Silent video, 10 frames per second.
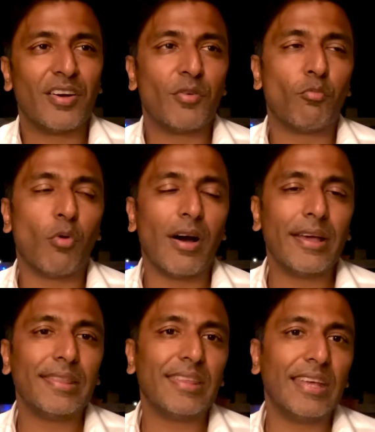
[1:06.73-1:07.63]

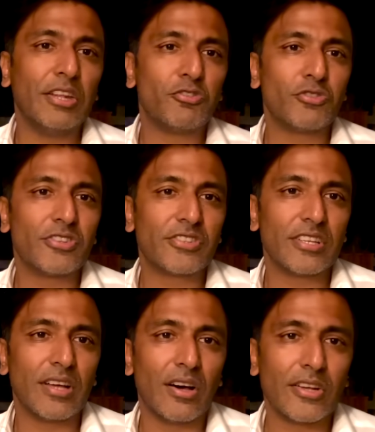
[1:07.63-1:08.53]
Why the interest in
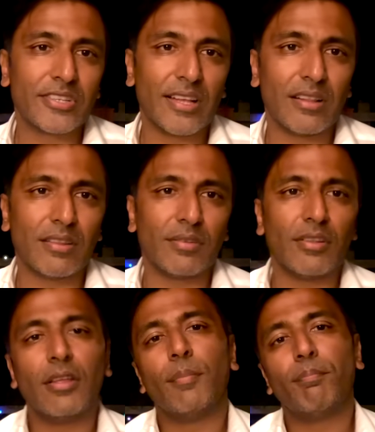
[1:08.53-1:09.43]
heart health?
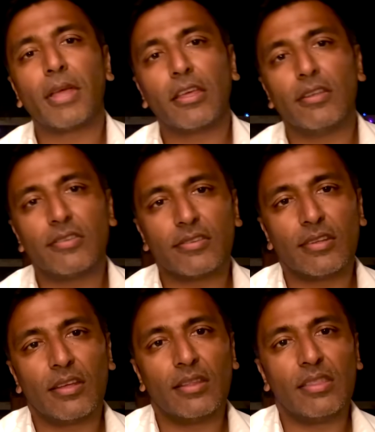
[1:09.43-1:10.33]
Because
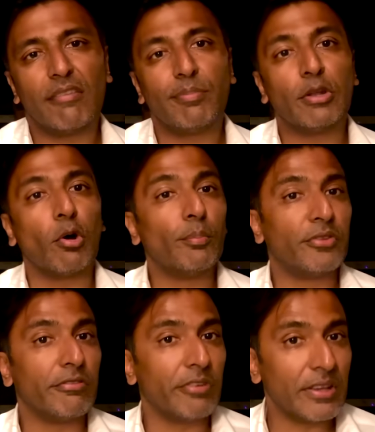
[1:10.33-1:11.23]
there have been
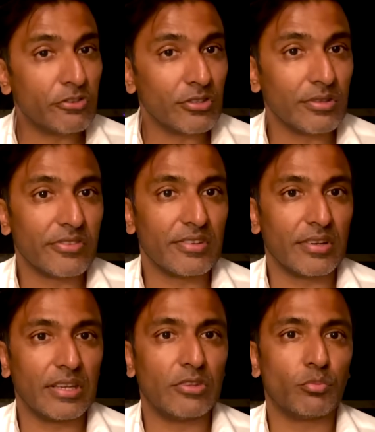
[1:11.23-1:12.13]
observational
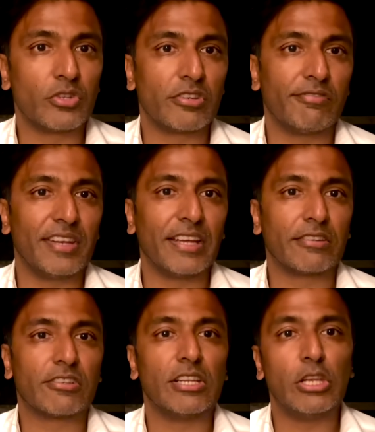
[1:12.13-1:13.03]
studies which have
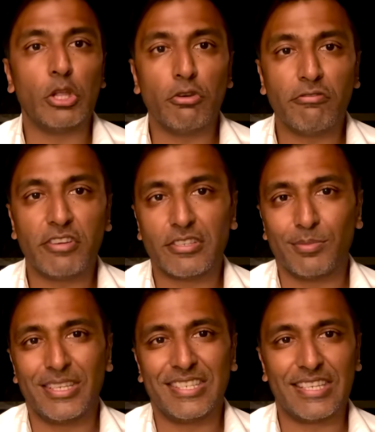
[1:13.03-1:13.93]
linked low
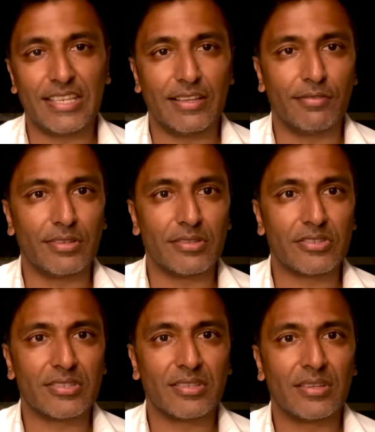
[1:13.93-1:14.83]
vitamin D
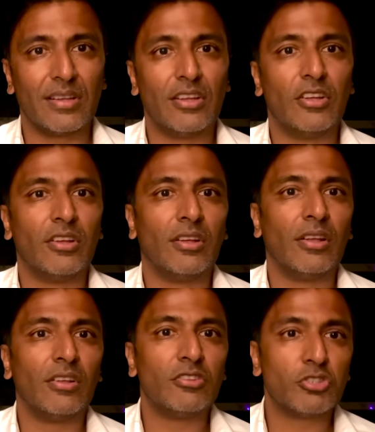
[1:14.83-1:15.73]
levels
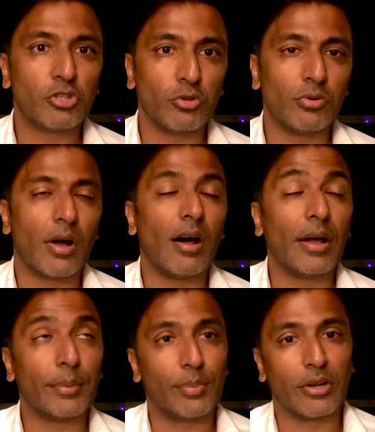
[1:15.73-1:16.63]
to
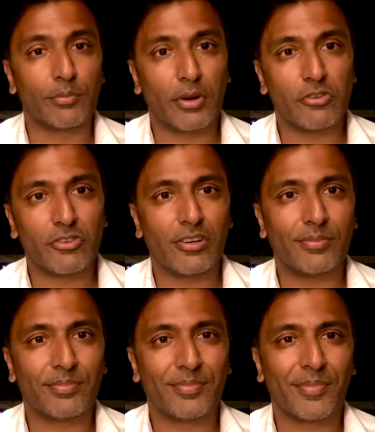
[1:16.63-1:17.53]
high blood pressure,
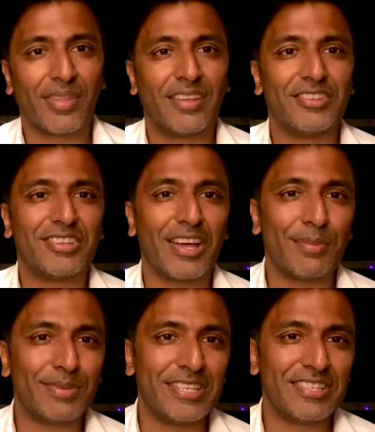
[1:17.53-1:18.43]

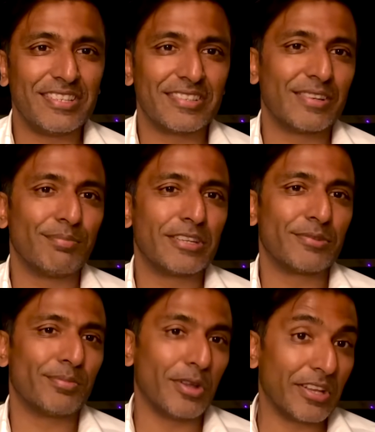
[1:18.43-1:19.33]
diabetes and
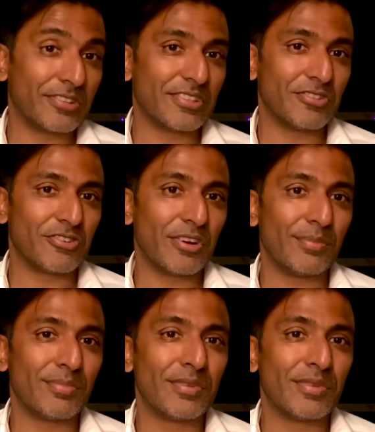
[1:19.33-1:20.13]
metabolic syndrome,